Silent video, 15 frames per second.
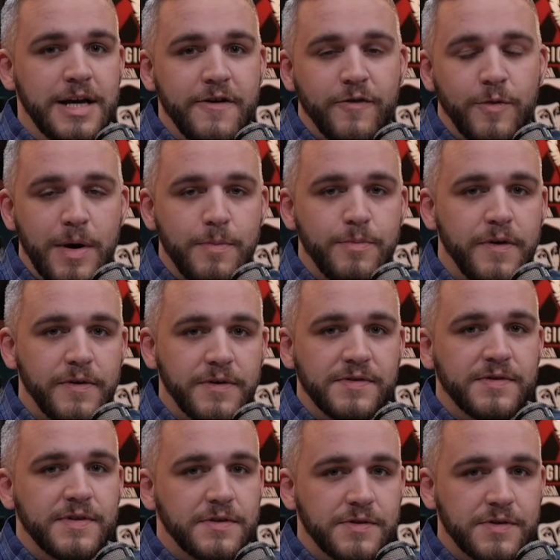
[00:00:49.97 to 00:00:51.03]
from our brothers and
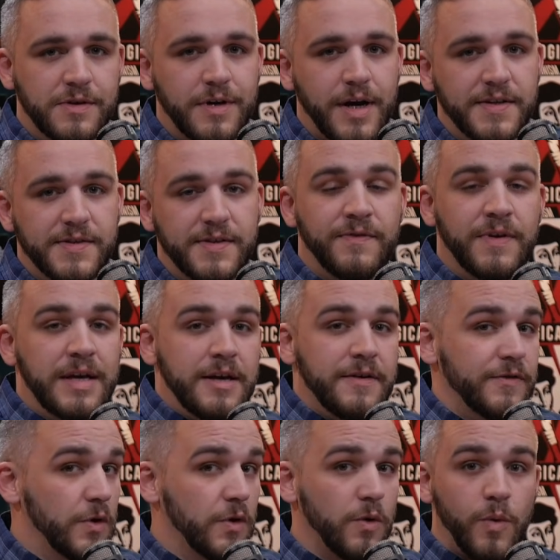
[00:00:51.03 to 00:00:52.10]
sisters in Christ. If, if
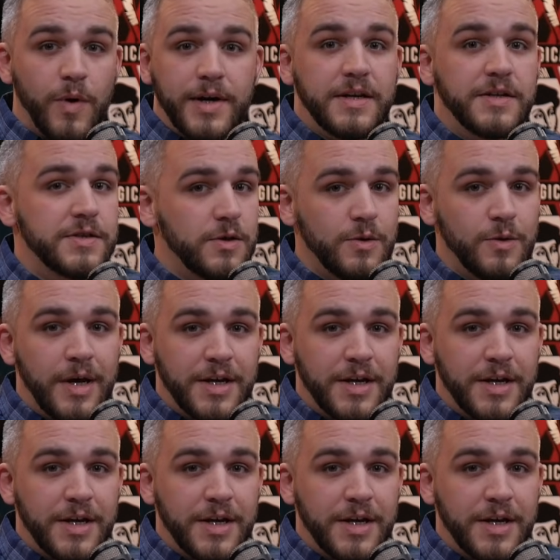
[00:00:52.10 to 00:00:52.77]
you're wanting to